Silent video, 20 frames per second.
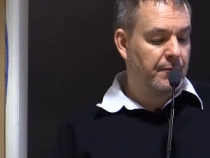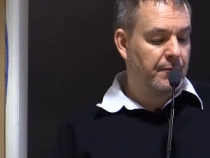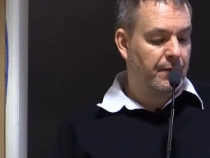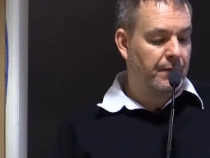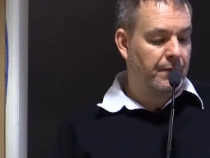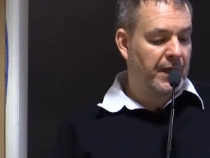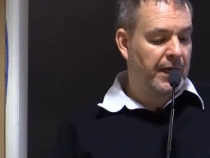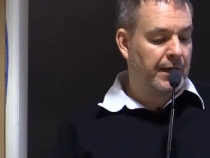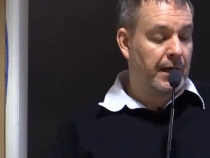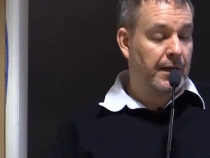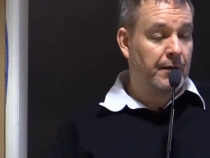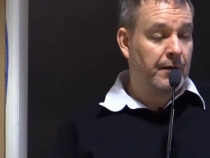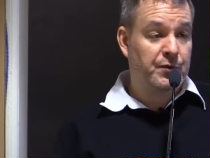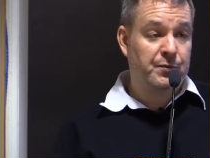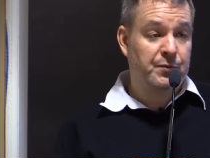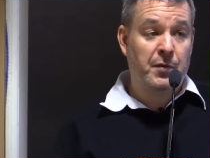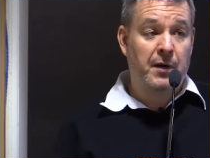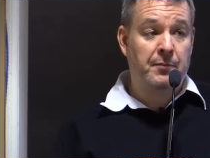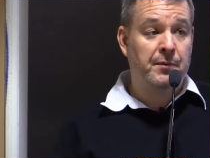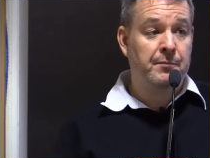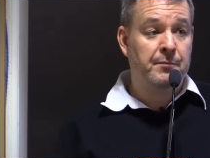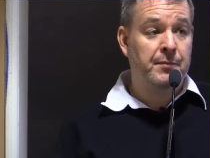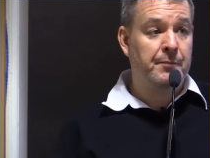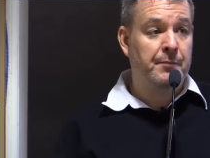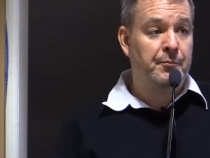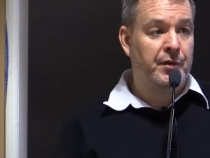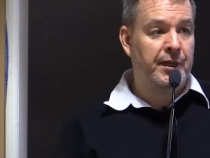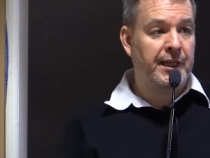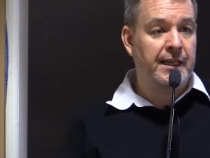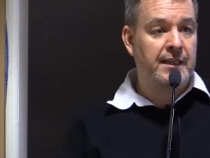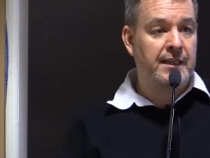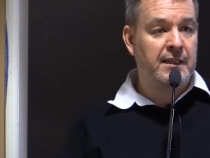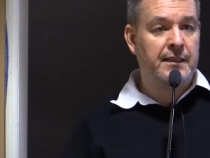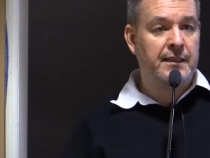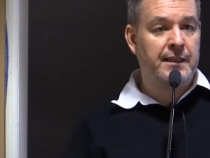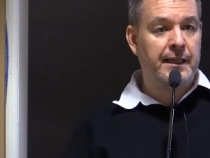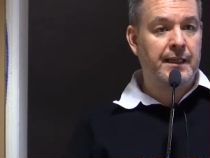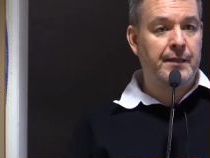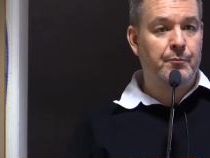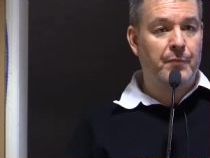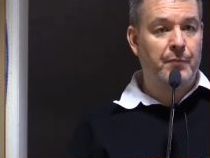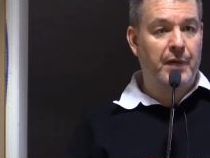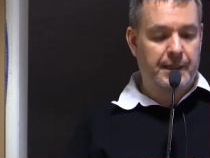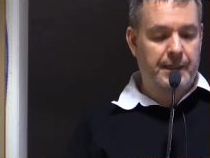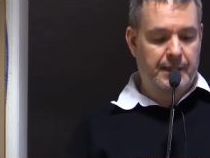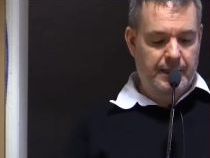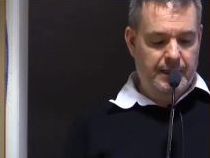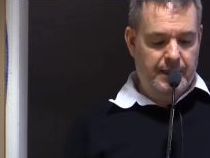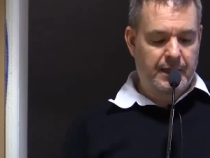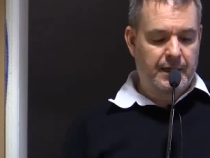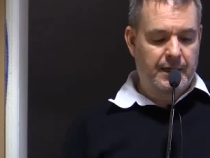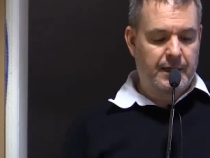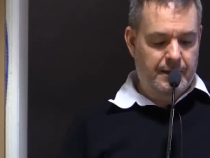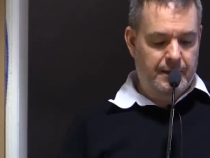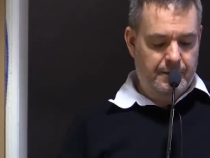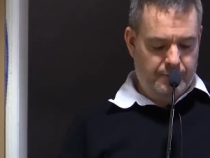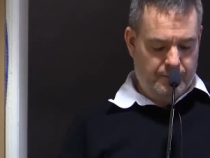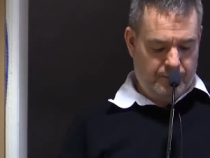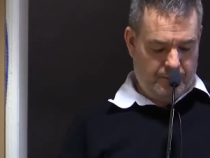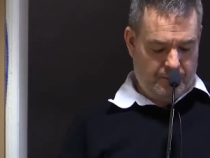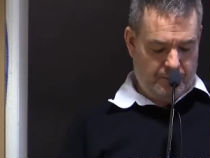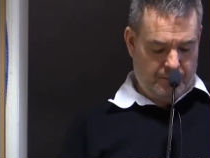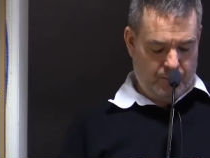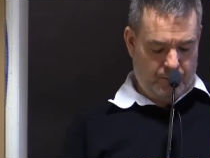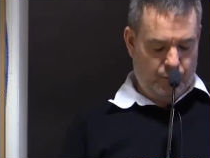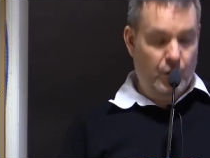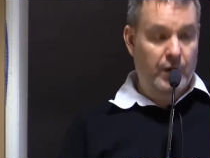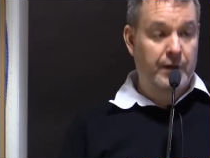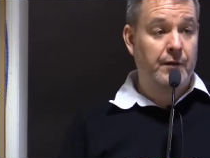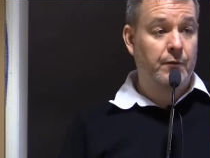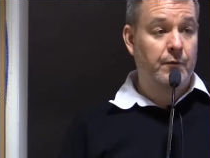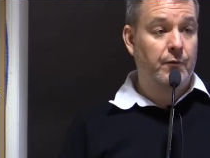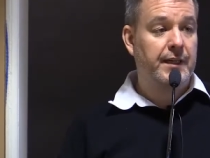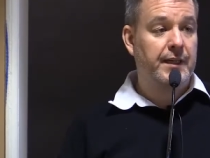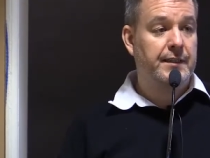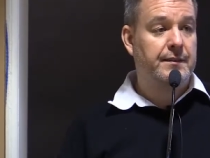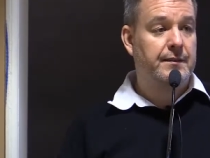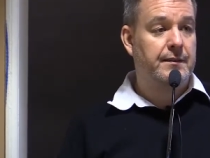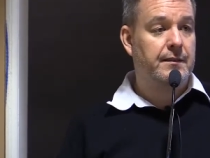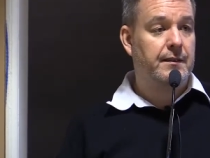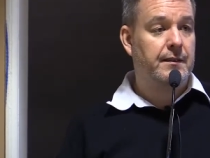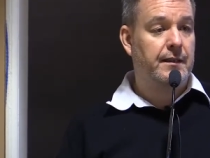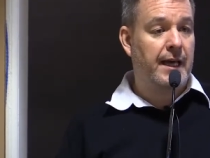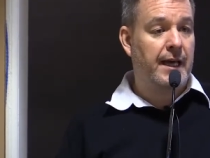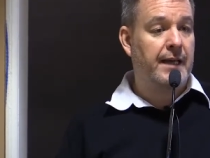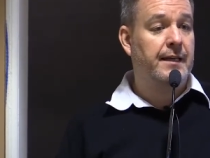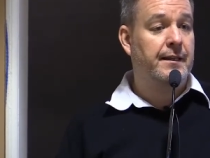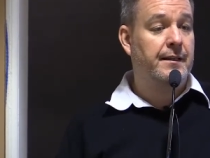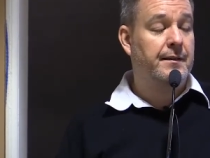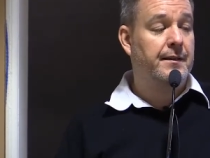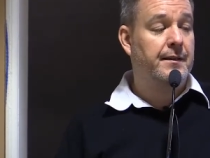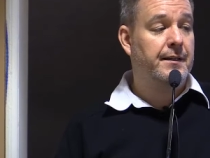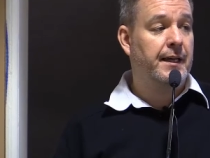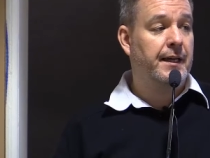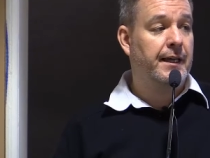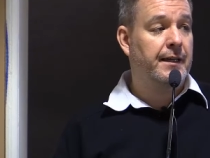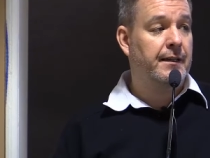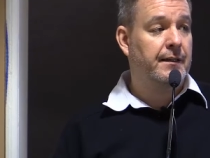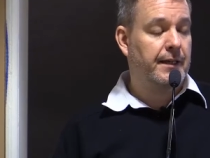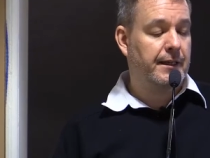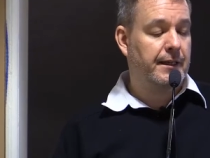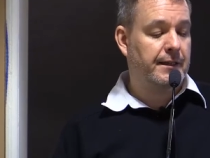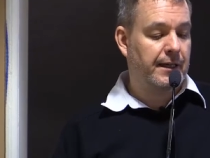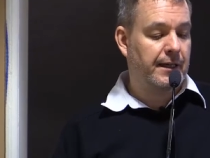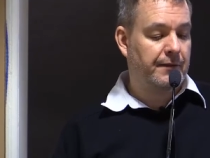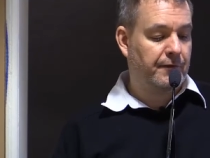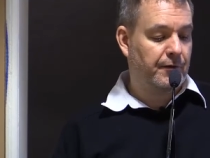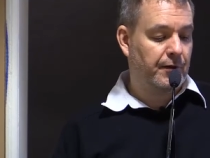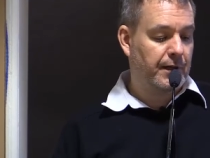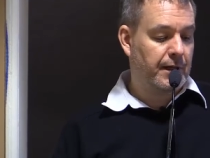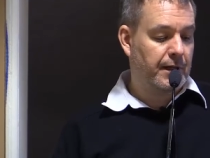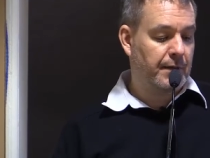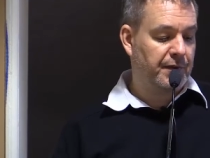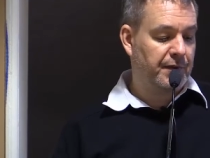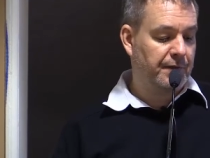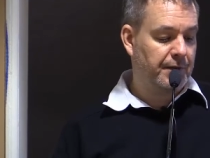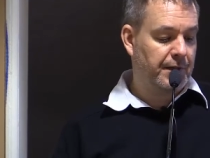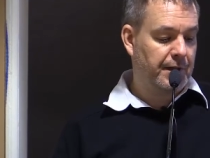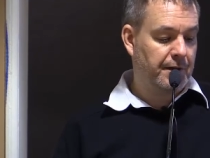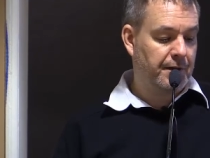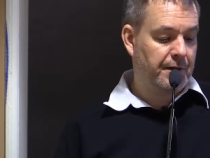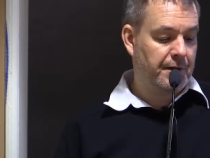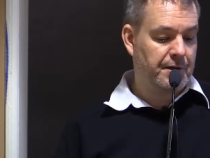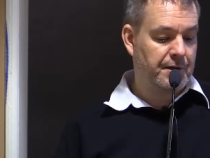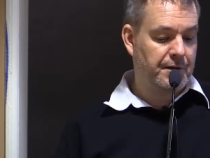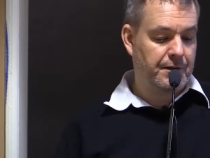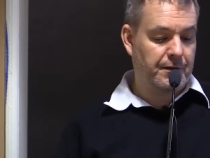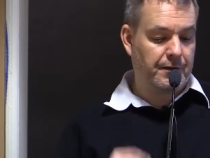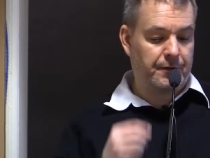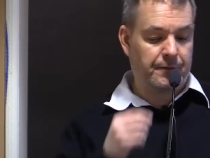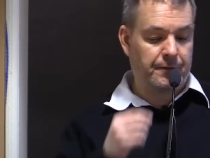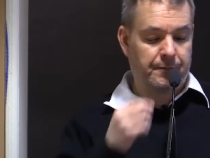It was probably pretty clunky, but Water and Waste edited the data like that for a couple of years. So.